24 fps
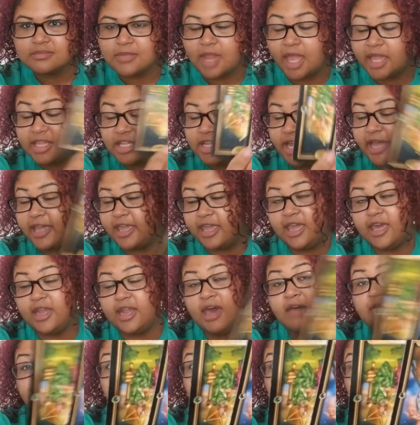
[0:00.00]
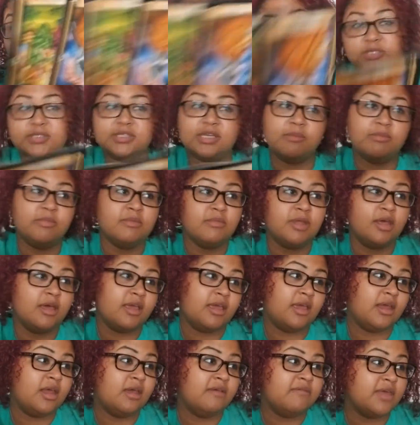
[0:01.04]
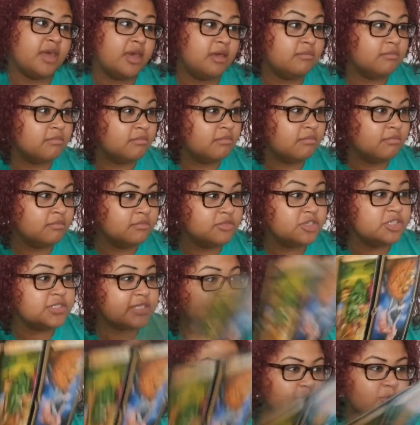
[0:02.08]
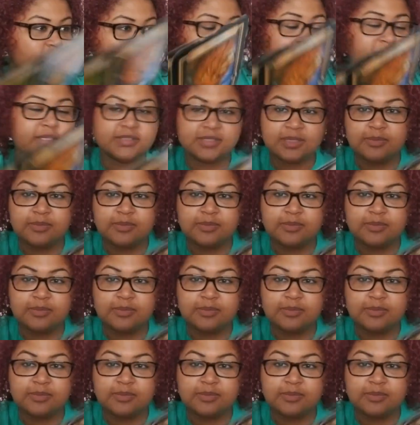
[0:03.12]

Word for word: I, I can't have that. I'm just I'm I can't have that. Just quite